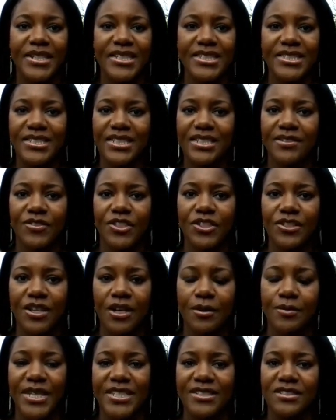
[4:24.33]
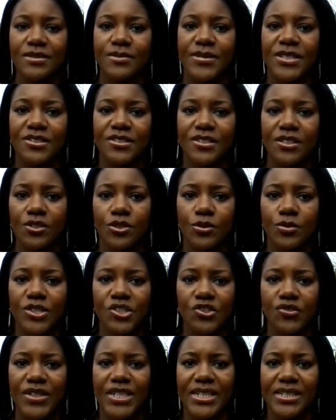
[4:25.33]
please leave your comments because I
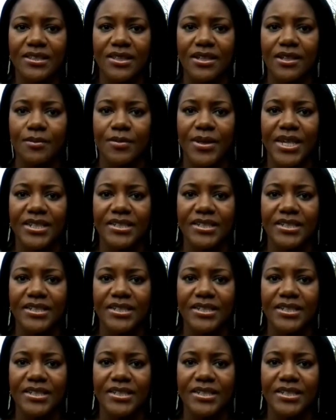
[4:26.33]
always read them